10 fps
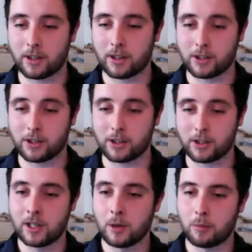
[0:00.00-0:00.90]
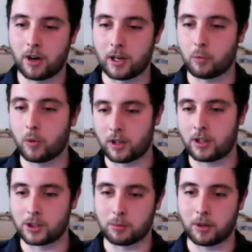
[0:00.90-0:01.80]
hundred by one
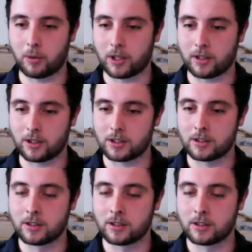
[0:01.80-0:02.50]
hundred by one hundred.